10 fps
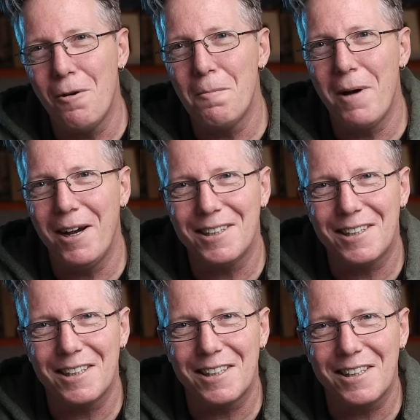
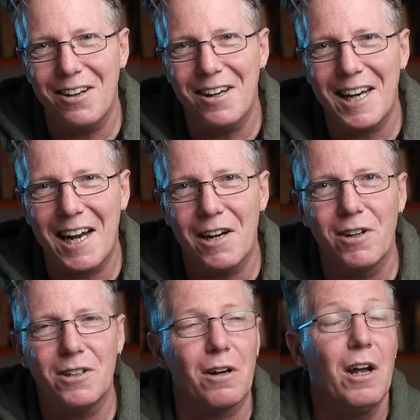almost the third
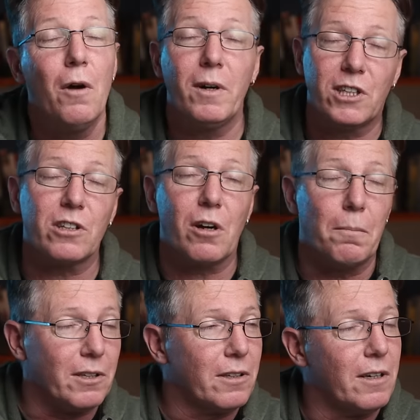anniversary. Well, it's just gone
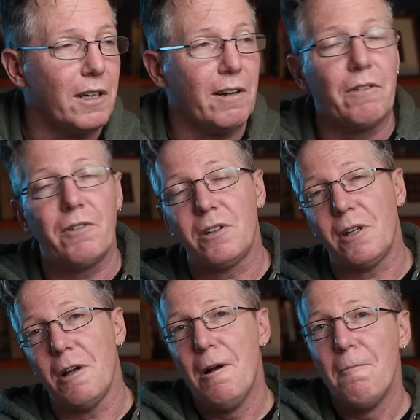past the third
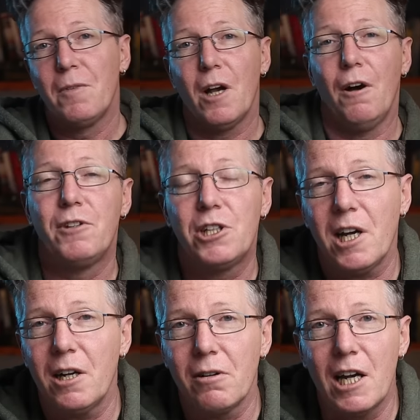anniversary of the
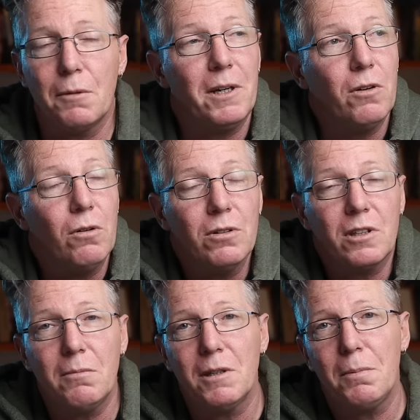channel, and it's been
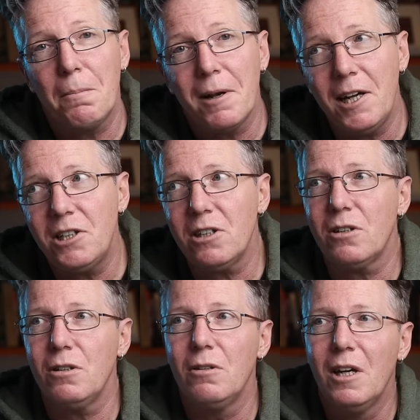awesome. It's been a pleasure
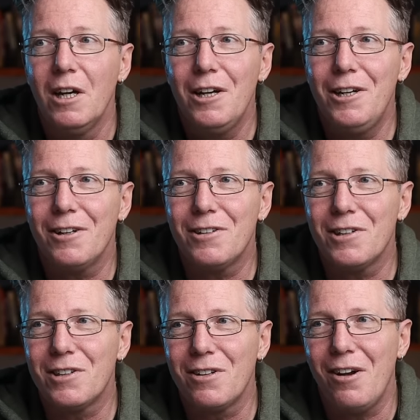to you know to
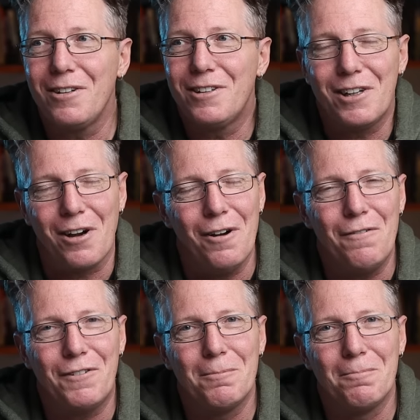start to go
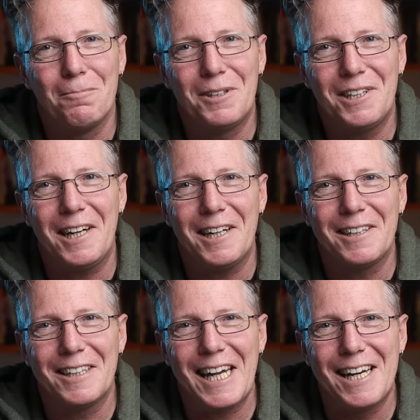from
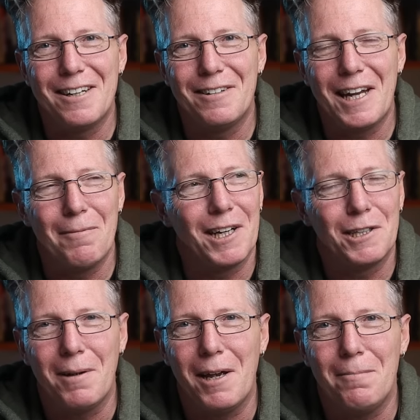sitting in in my
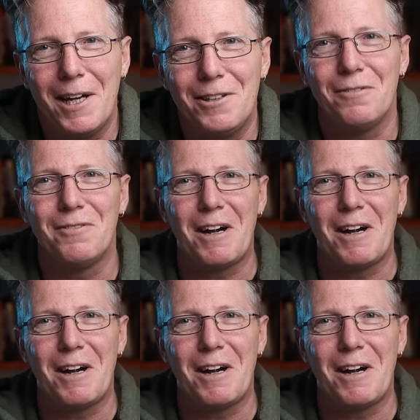spare bedroom